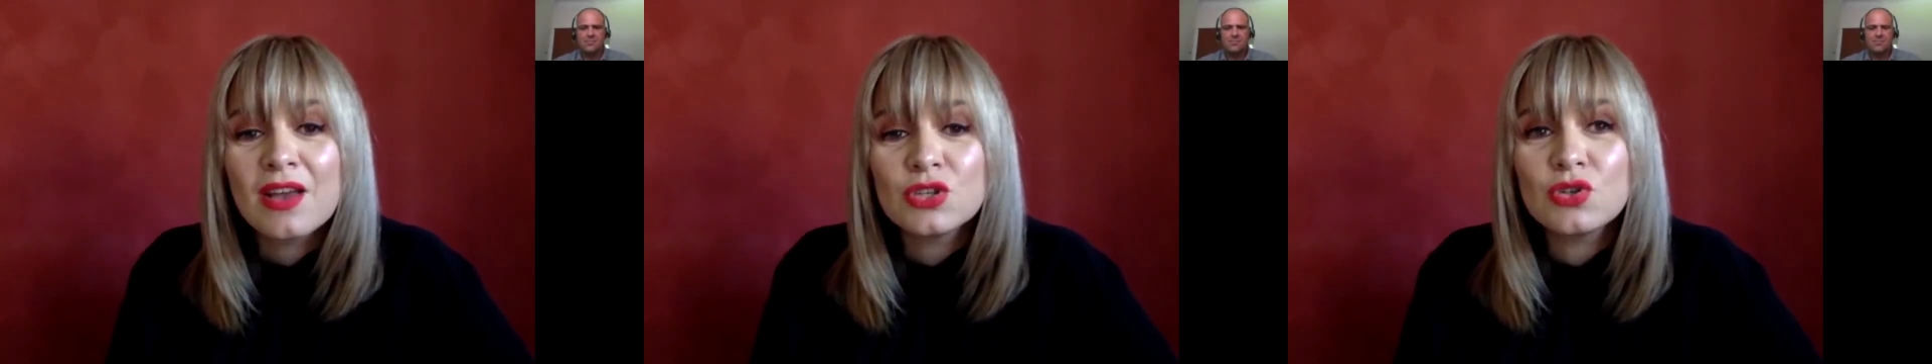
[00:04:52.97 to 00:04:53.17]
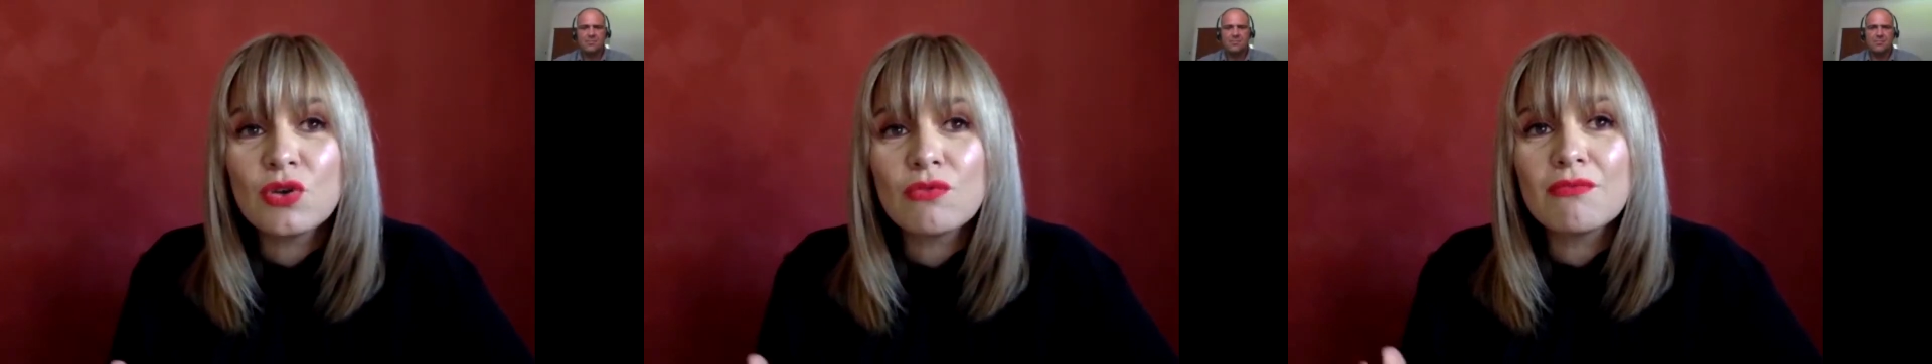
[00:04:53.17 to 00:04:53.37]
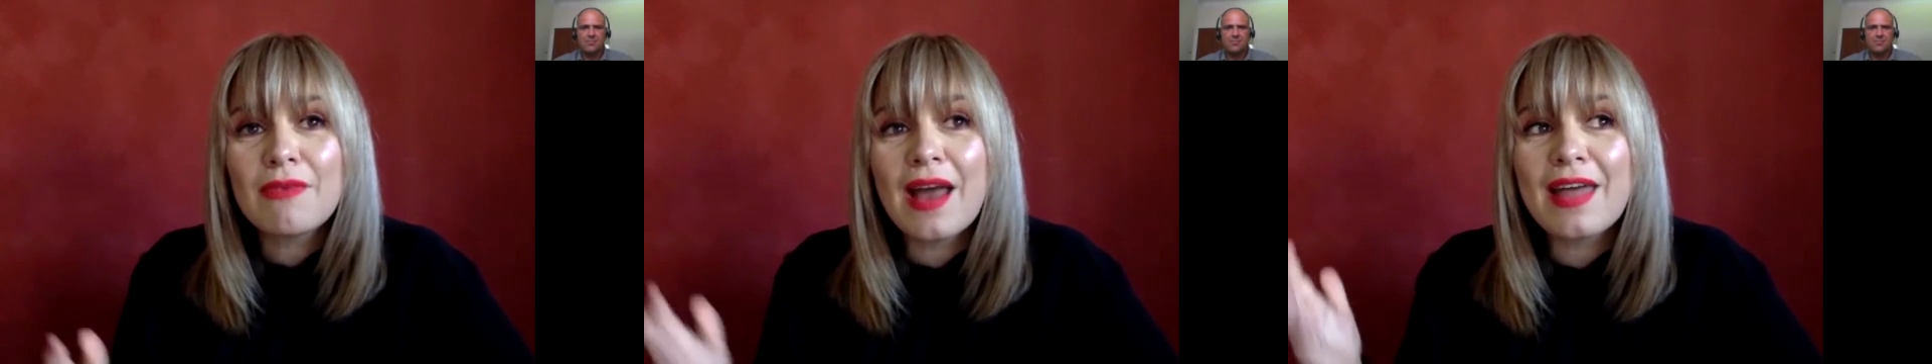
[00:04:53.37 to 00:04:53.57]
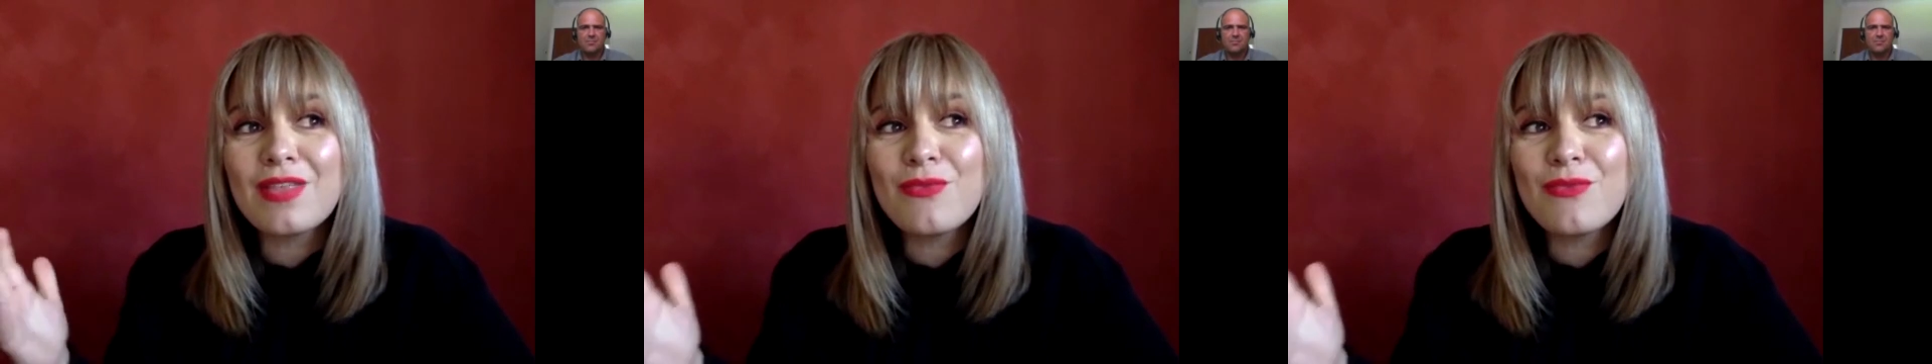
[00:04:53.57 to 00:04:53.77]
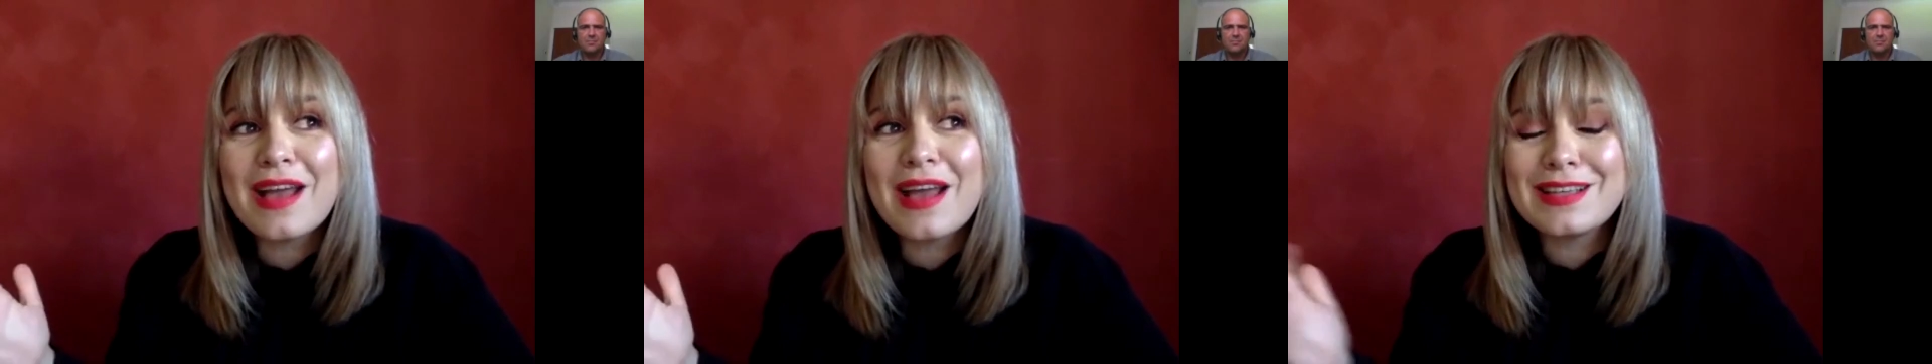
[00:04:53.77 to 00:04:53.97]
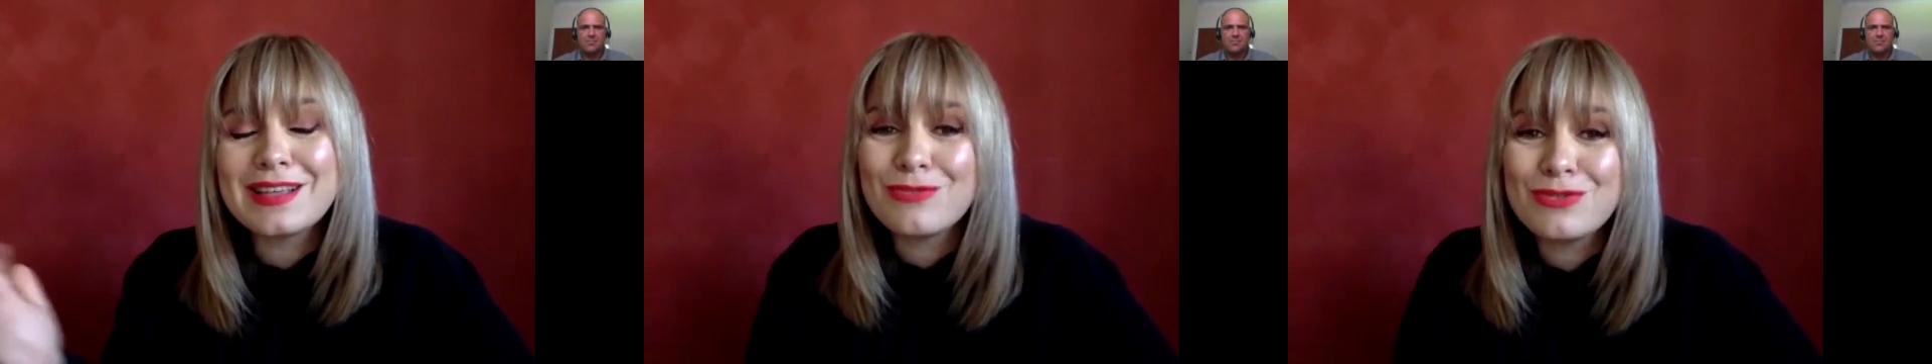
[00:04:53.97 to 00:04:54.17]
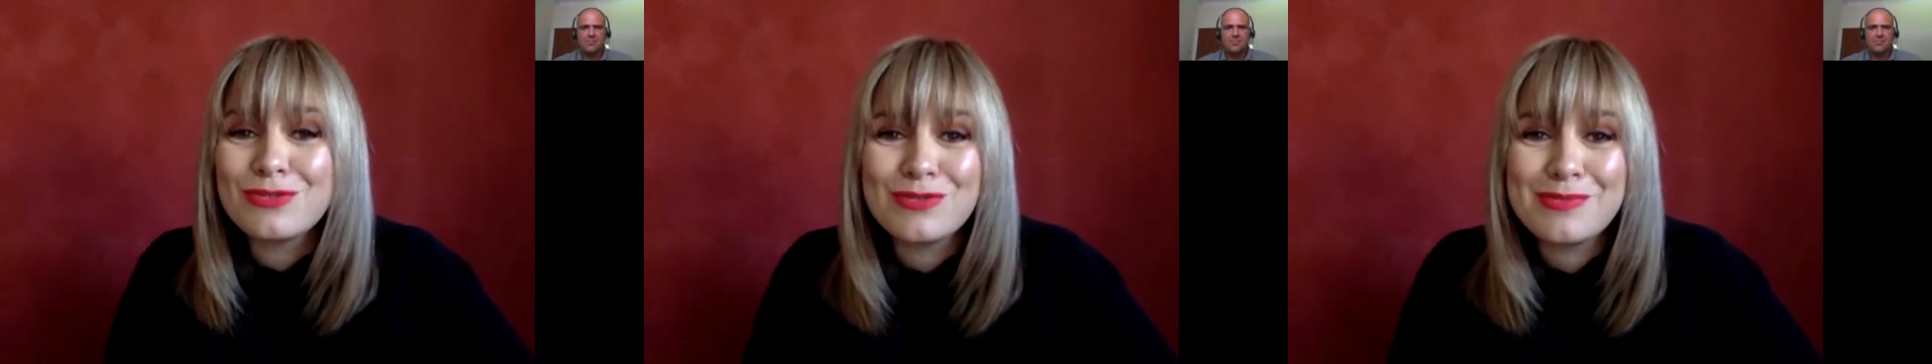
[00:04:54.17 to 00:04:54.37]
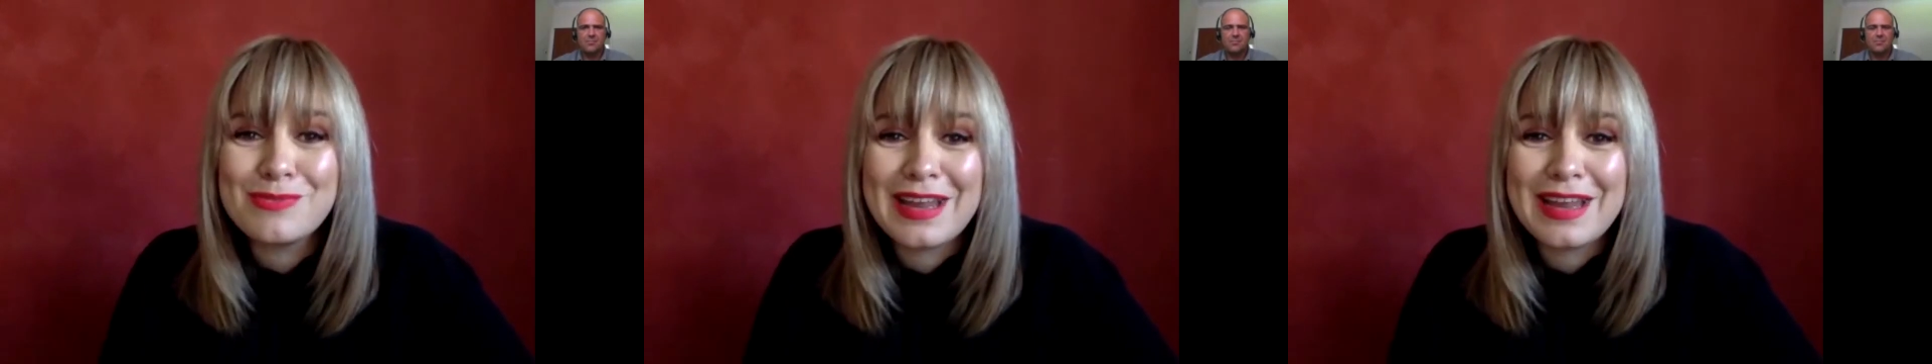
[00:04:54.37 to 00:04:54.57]
So otherwise, I would
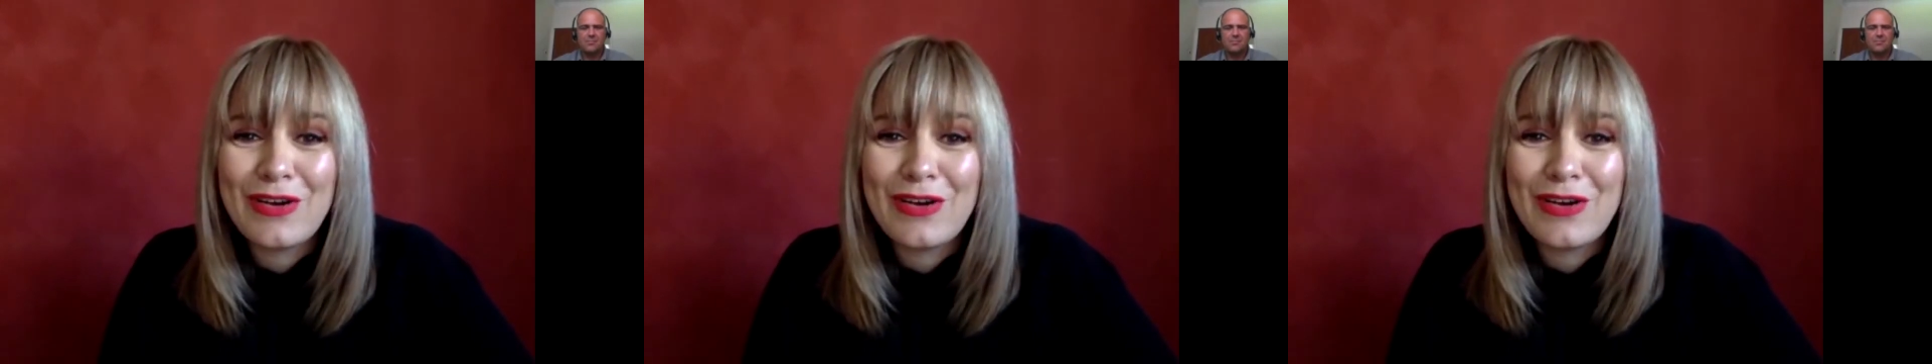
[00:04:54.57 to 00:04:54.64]
normally